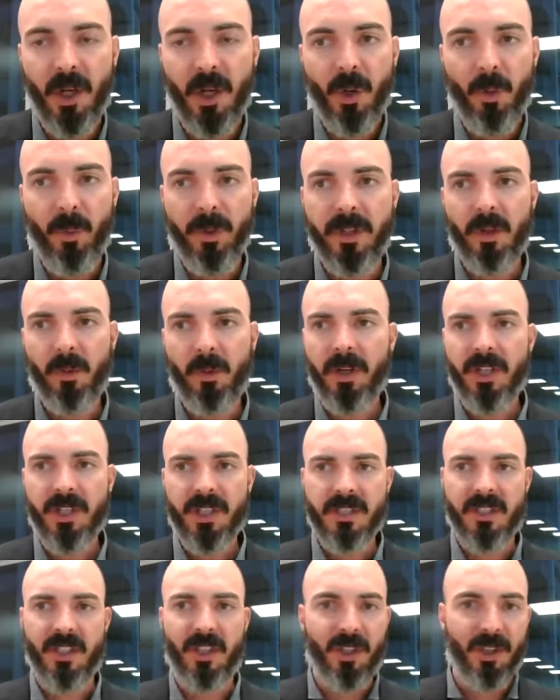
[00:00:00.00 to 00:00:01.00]
We don't want to
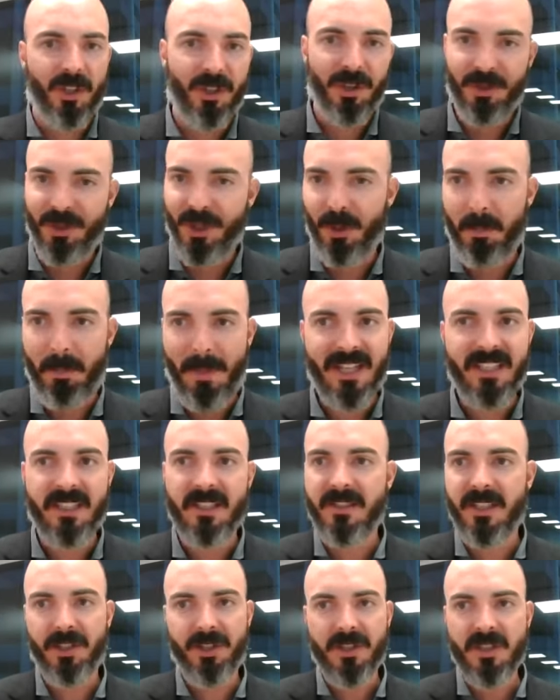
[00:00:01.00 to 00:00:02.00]
just make
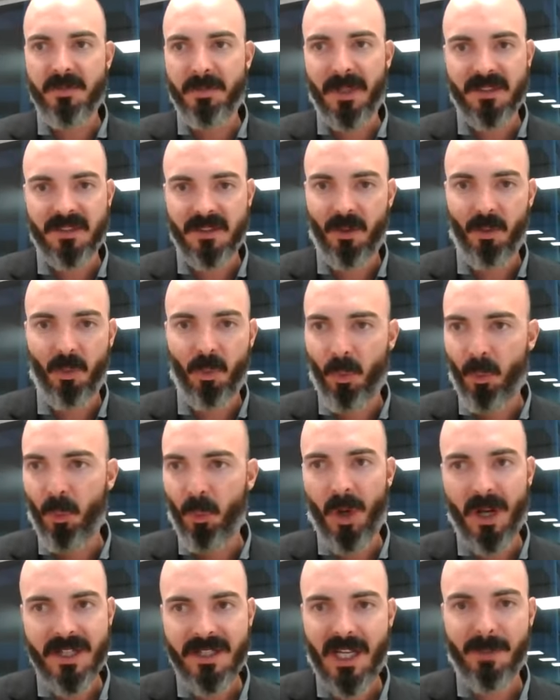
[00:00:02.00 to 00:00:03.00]
decisions based on
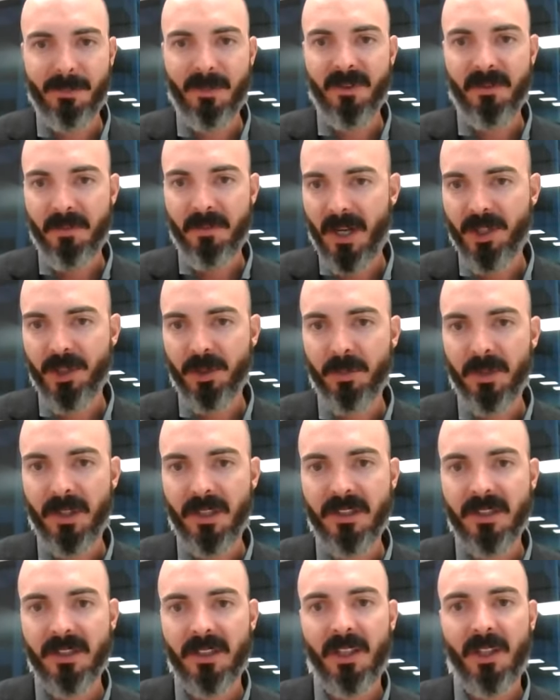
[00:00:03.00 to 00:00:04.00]
one type of measurement.
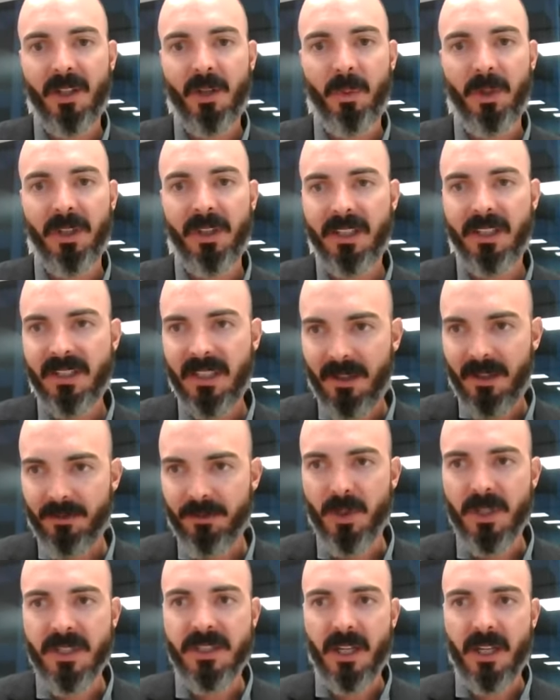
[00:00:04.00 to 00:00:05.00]
We'd like to have
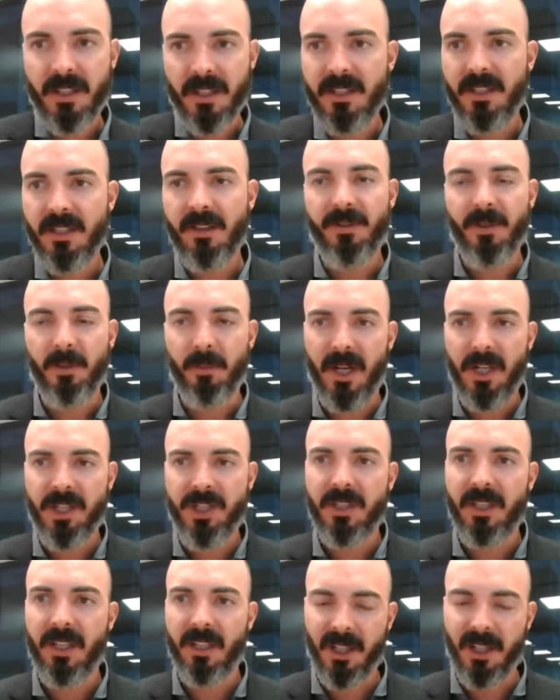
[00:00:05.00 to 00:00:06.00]
redundant
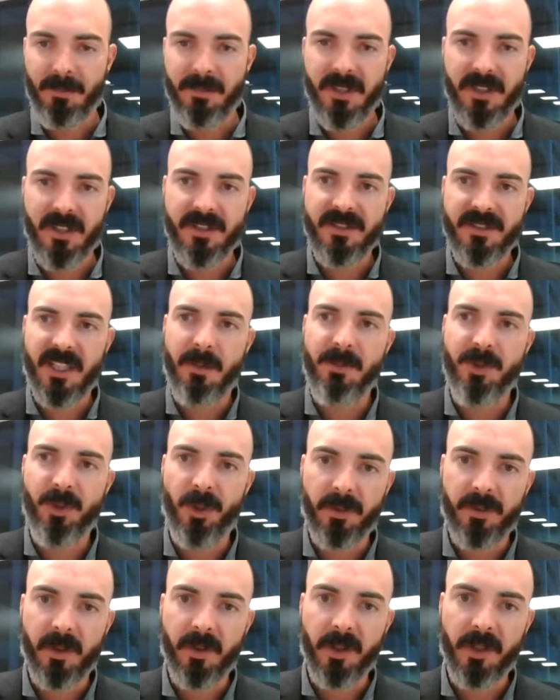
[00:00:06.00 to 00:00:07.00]
information that come to the same sort
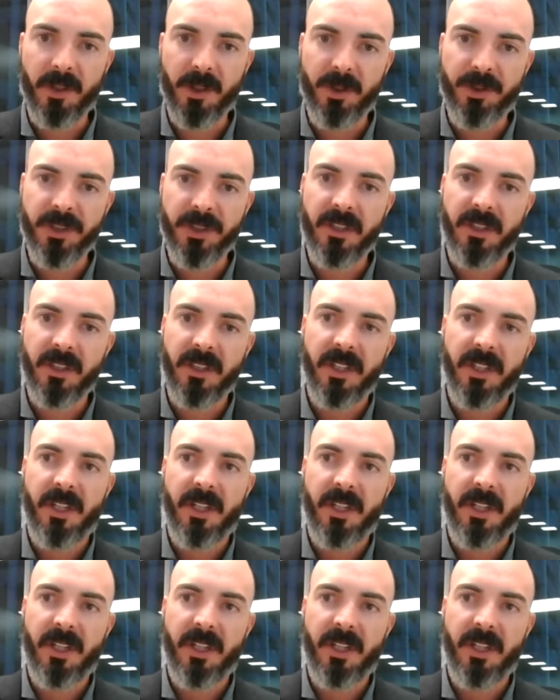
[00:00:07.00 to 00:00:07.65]
of conclusion.